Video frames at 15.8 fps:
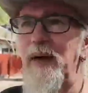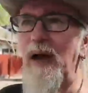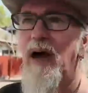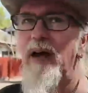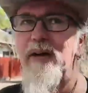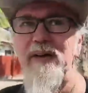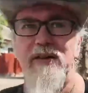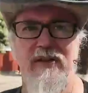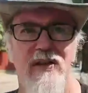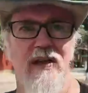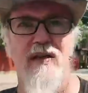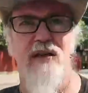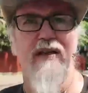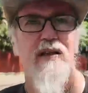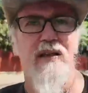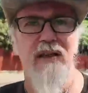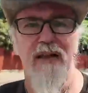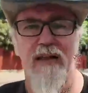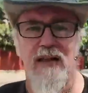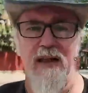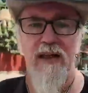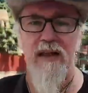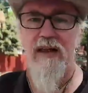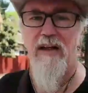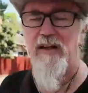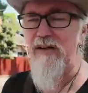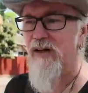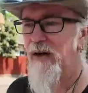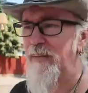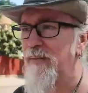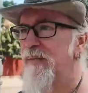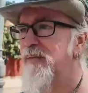be honest, because
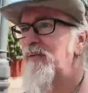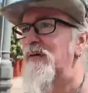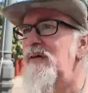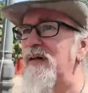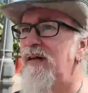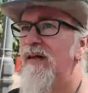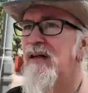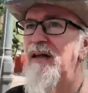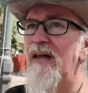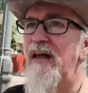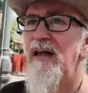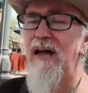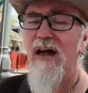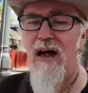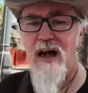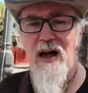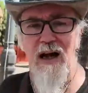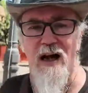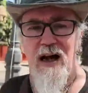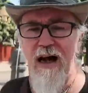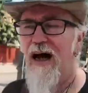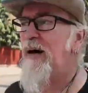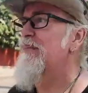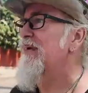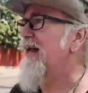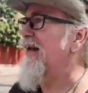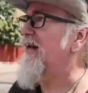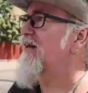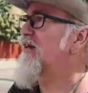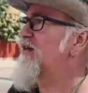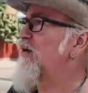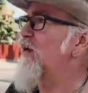I'm I'm
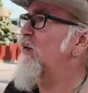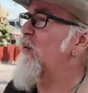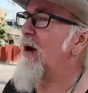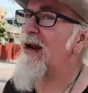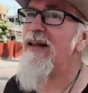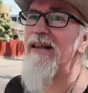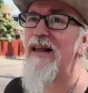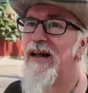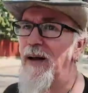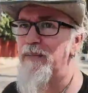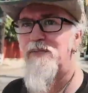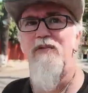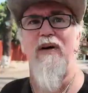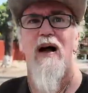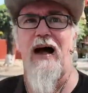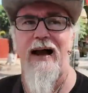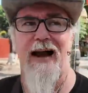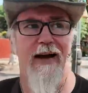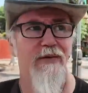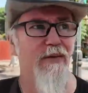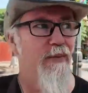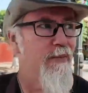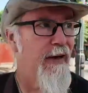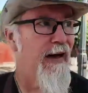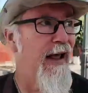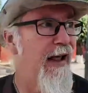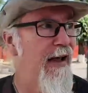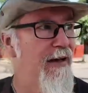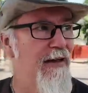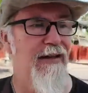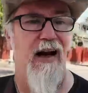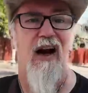getting to a weight that I'm I haven't been at
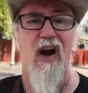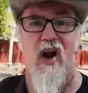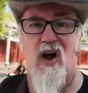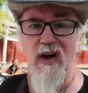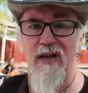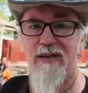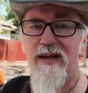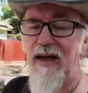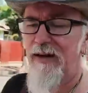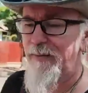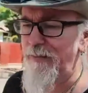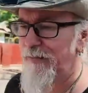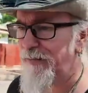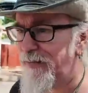in a long time,